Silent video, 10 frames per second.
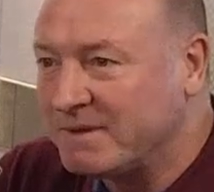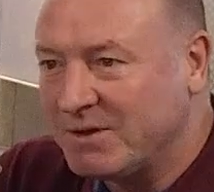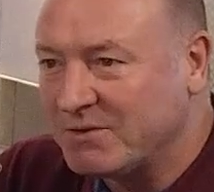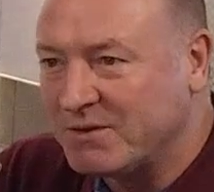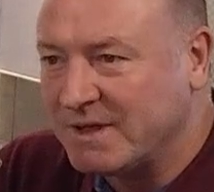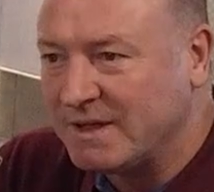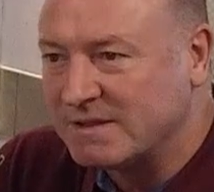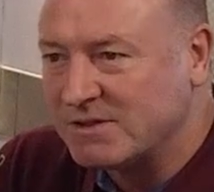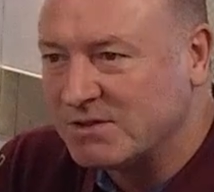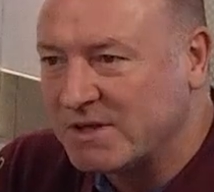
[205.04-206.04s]
And nothing
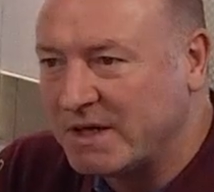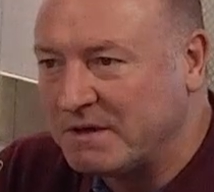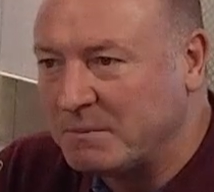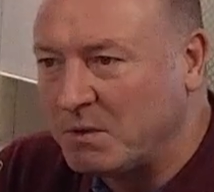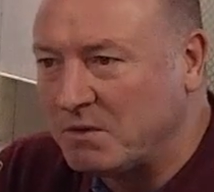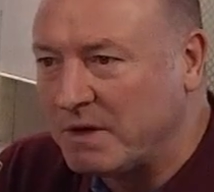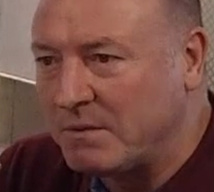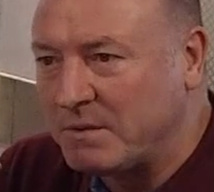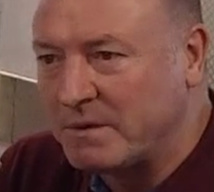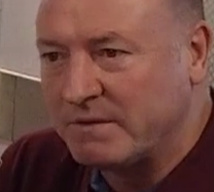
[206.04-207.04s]
else. Just carried the ball
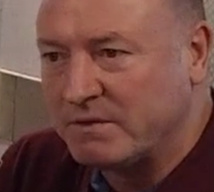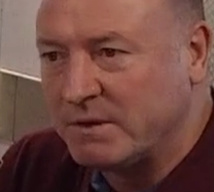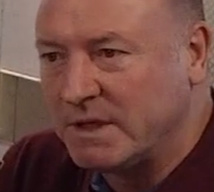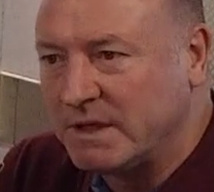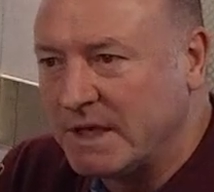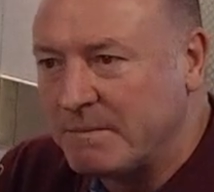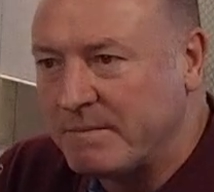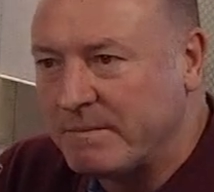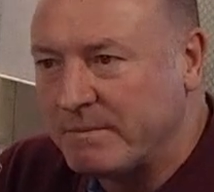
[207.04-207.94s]
around everywhere. Yeah.